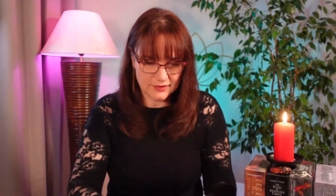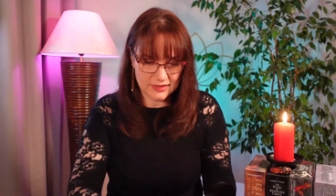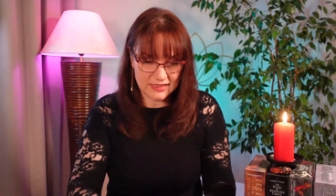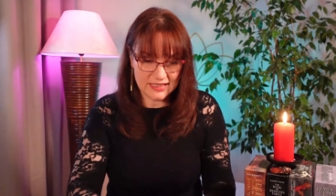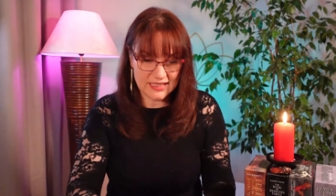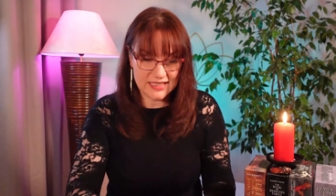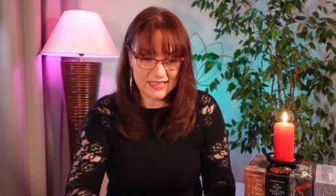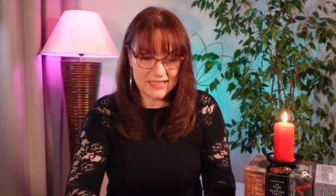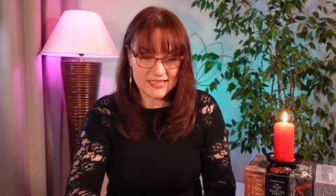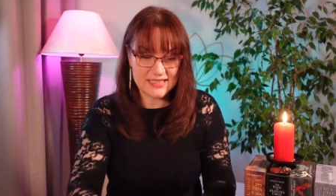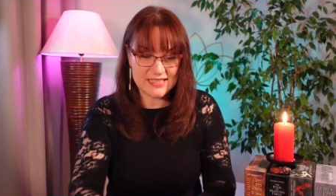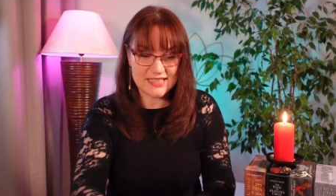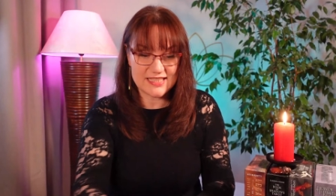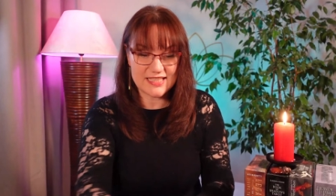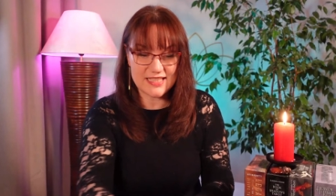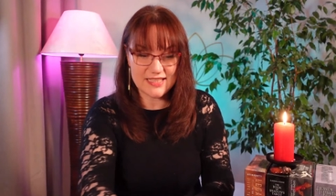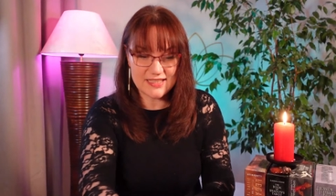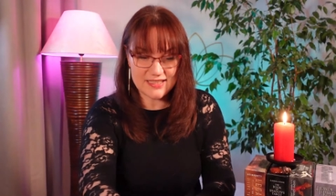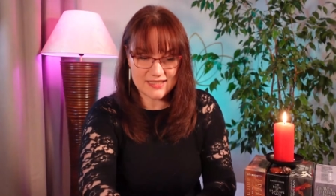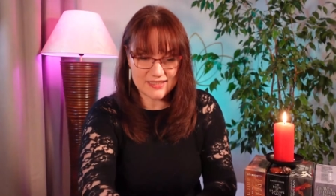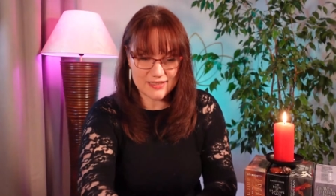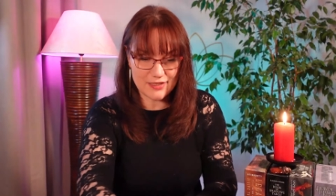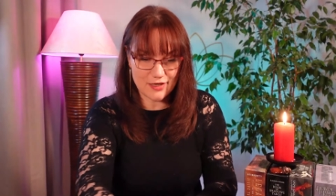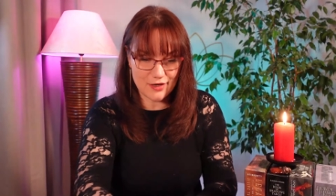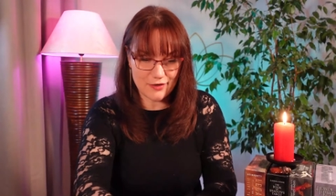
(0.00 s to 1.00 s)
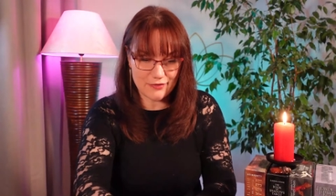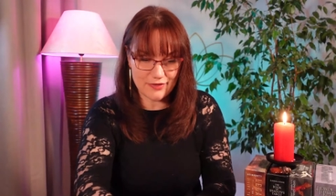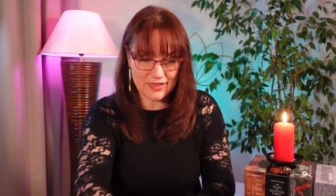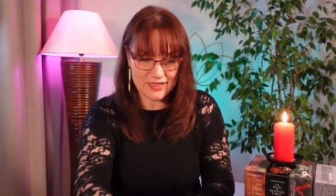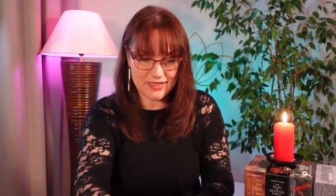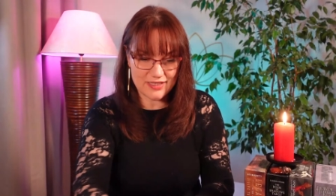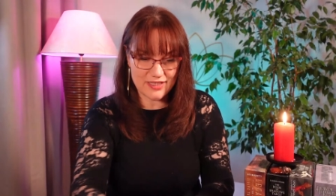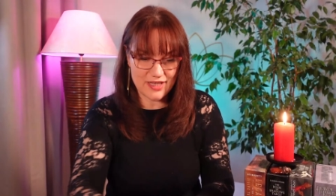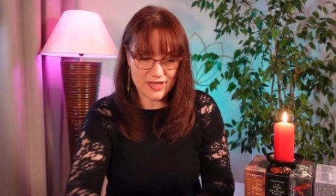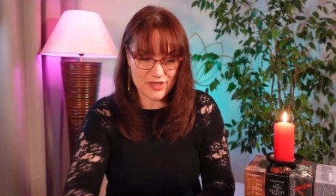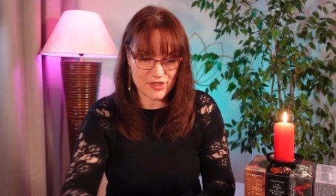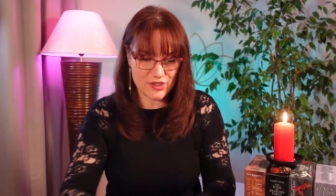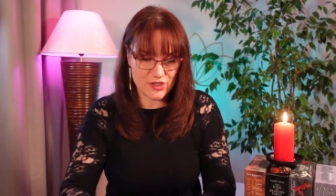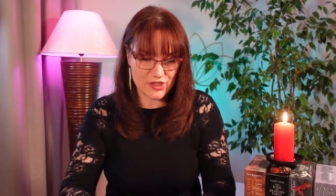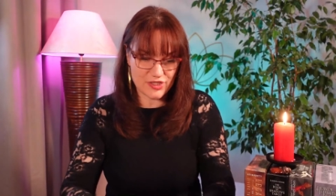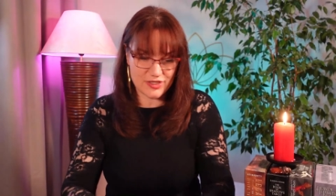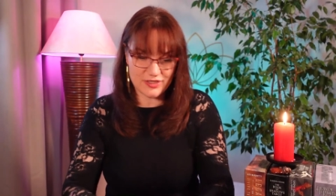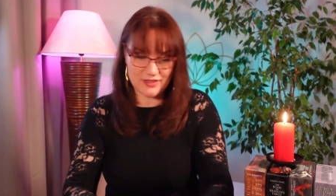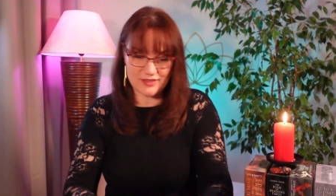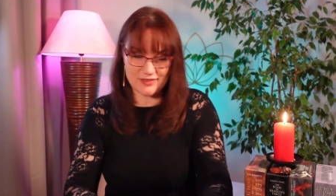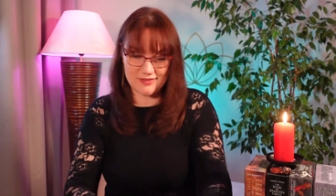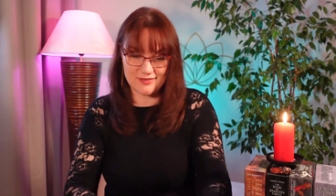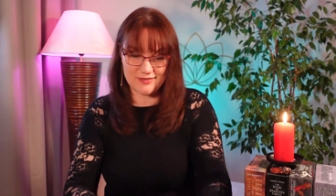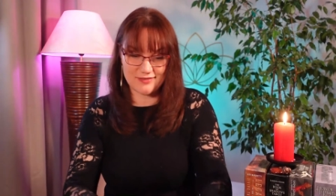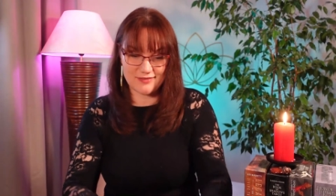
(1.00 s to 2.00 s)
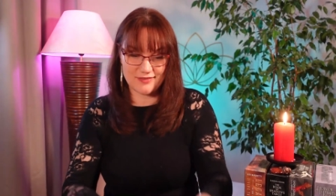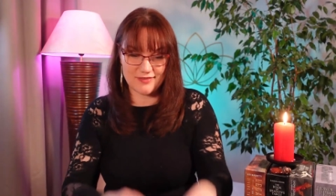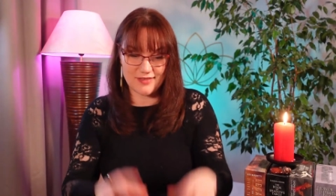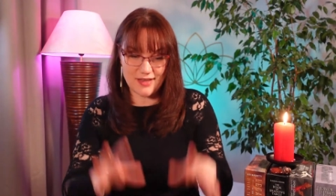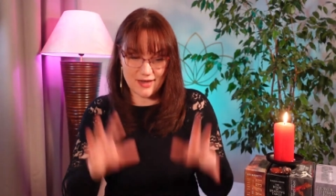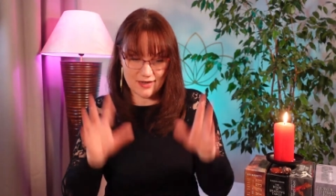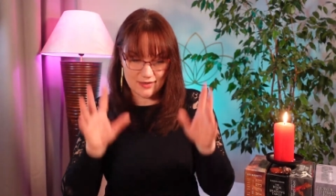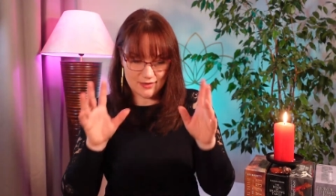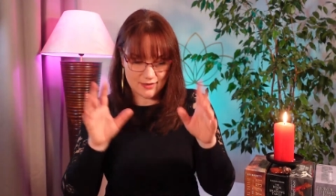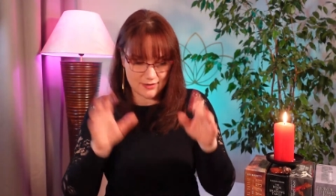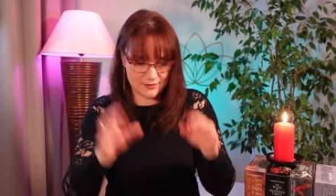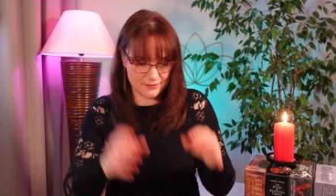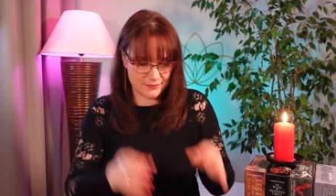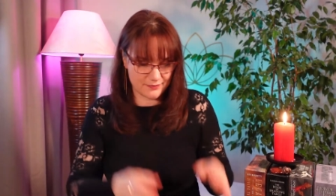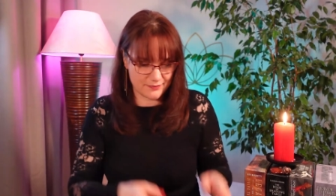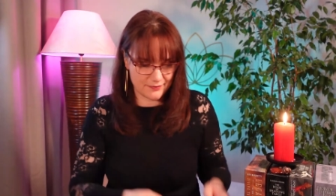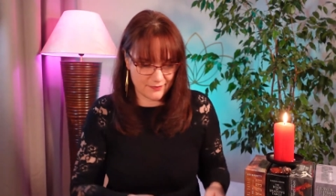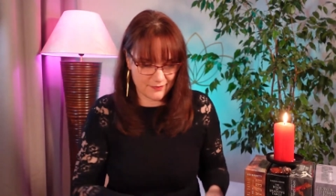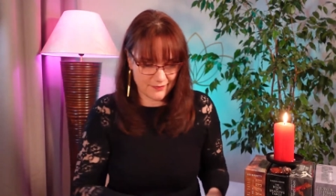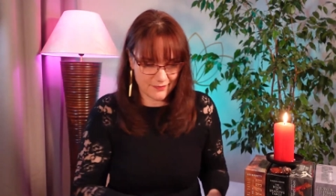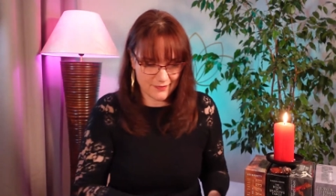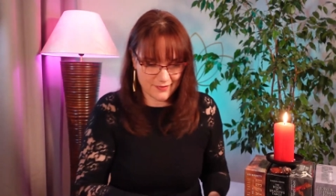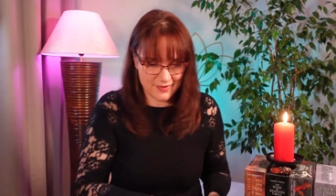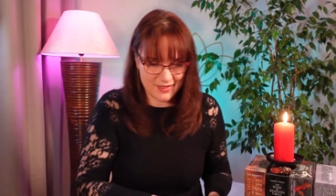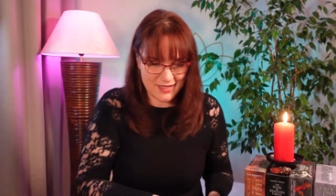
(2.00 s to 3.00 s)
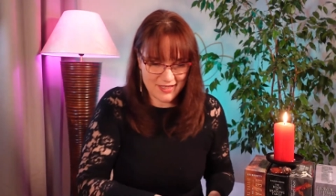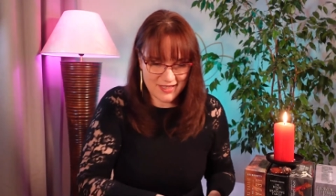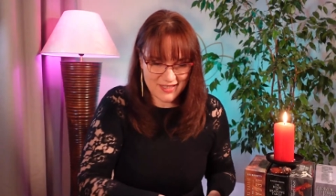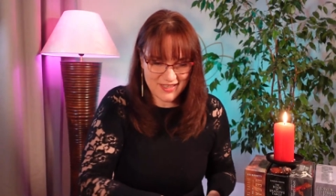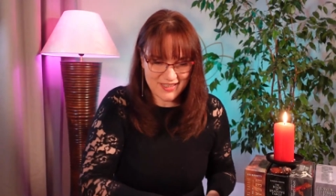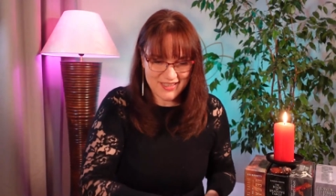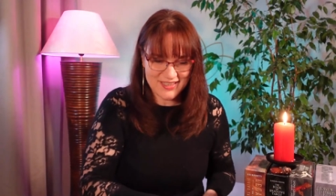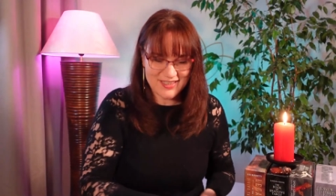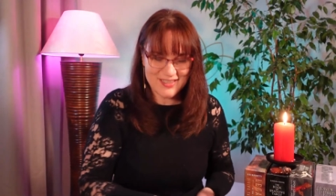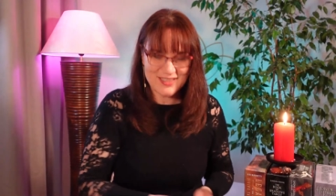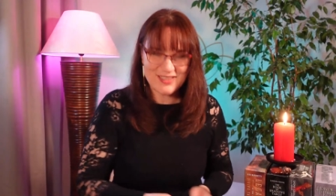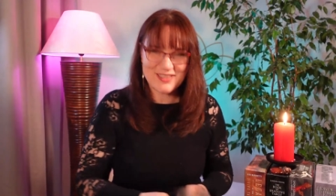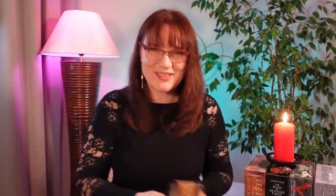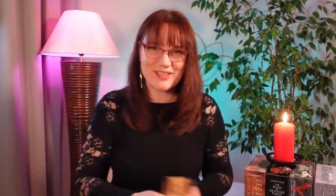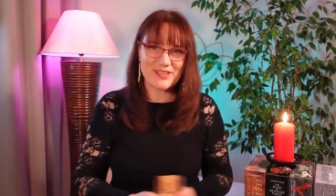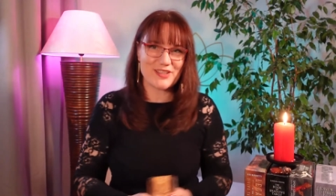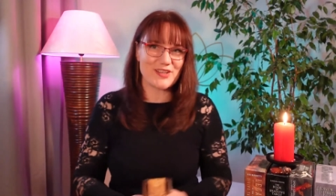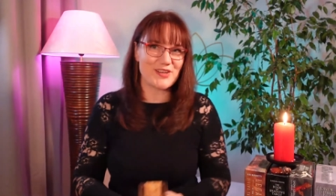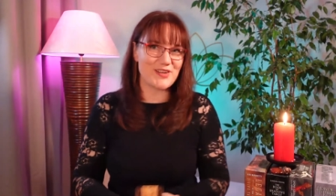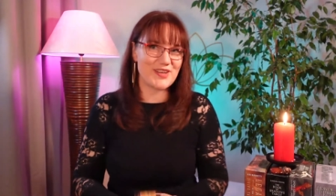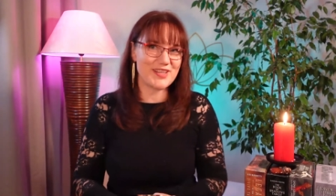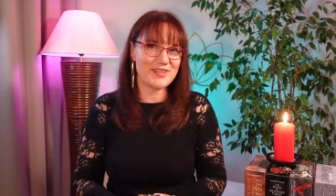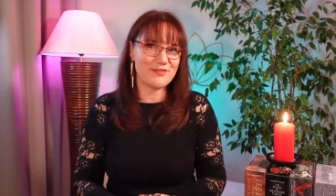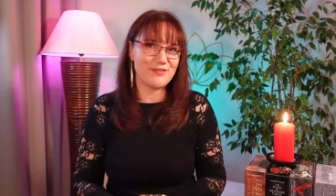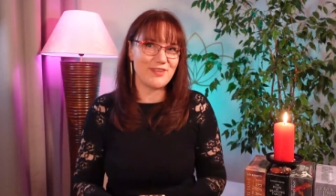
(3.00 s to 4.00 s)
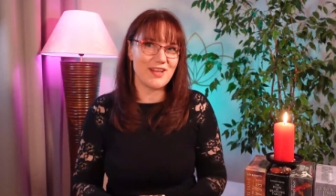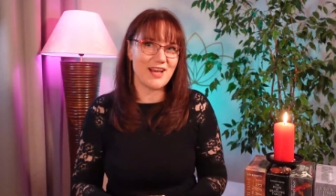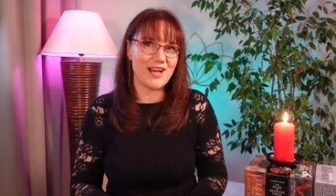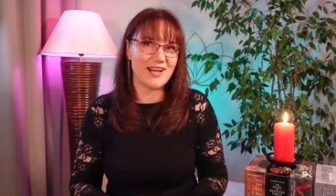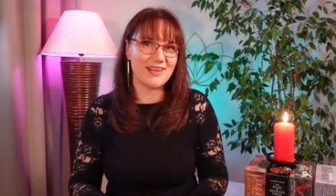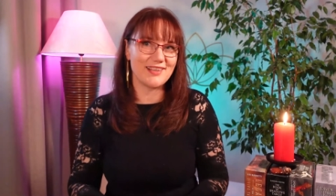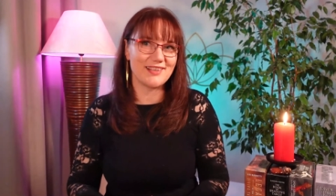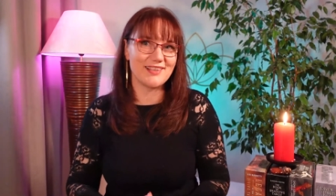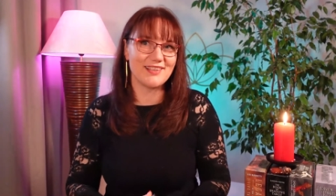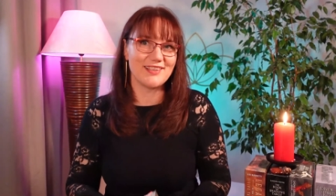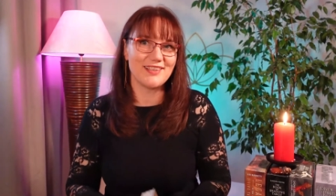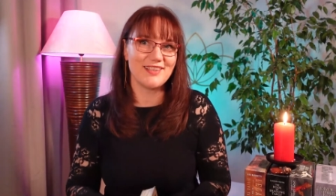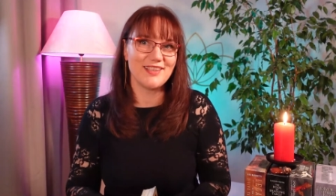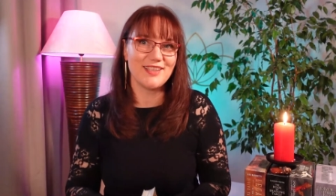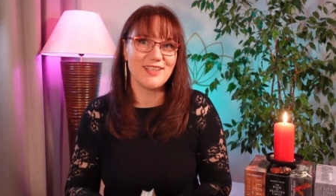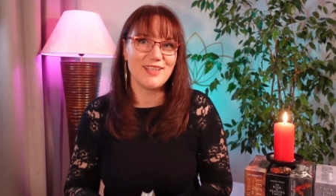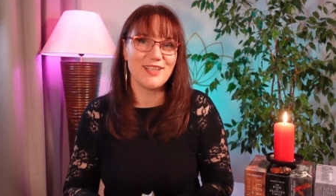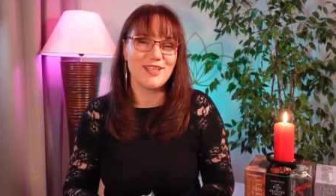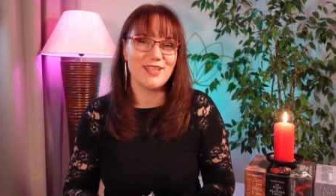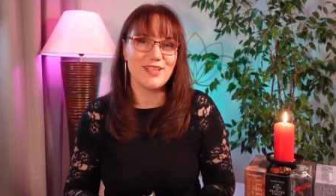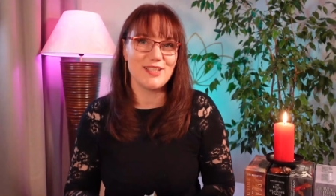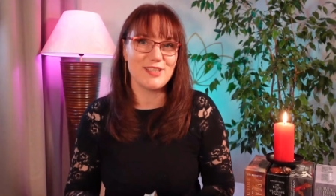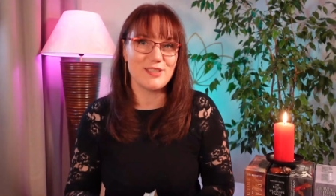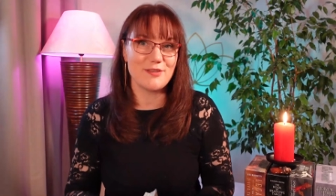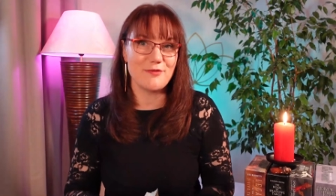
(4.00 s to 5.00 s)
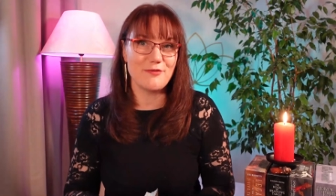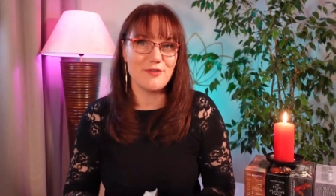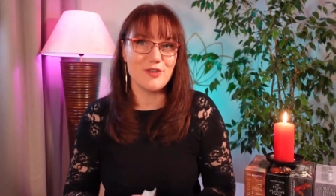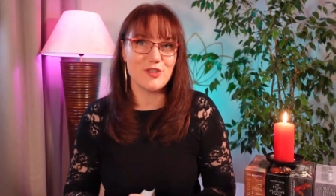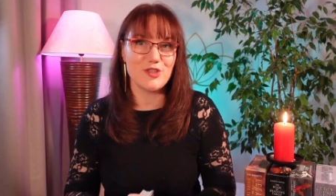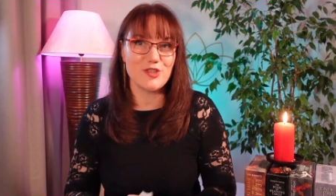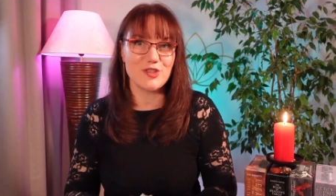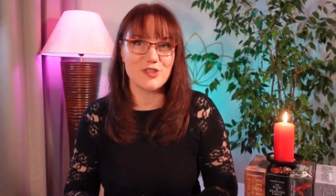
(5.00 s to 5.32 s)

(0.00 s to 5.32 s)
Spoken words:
in center of attention. Narc. This is a red flag. It's a feature,